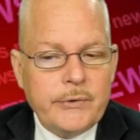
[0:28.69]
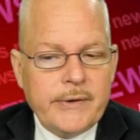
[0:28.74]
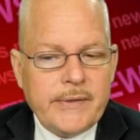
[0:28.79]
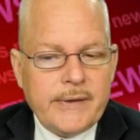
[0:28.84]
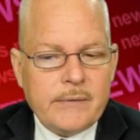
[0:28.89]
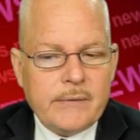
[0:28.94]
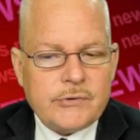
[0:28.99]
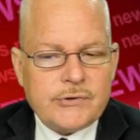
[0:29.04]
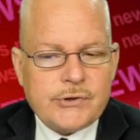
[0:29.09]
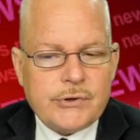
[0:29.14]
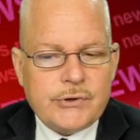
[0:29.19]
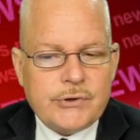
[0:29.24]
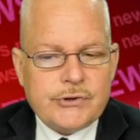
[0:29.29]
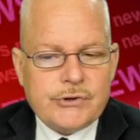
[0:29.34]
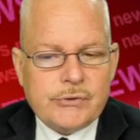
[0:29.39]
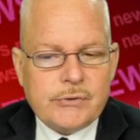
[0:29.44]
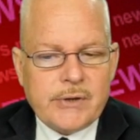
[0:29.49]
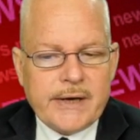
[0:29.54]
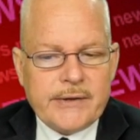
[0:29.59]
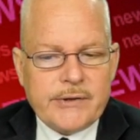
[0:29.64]
and that was on
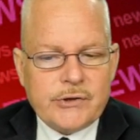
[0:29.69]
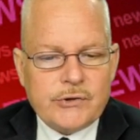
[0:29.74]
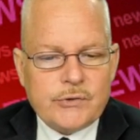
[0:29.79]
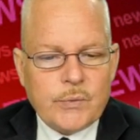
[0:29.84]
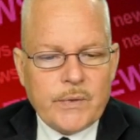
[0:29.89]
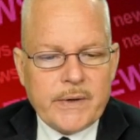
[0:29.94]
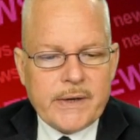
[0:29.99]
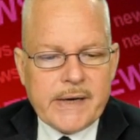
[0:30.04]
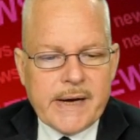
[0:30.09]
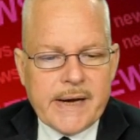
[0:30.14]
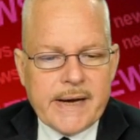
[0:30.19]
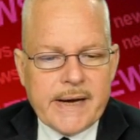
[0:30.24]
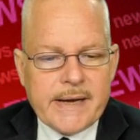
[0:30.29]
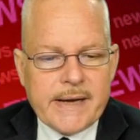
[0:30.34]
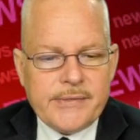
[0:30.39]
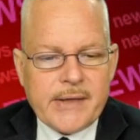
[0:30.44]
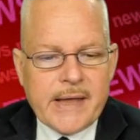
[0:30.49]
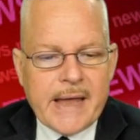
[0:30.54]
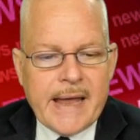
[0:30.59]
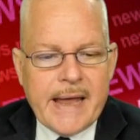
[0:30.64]
July the 28th.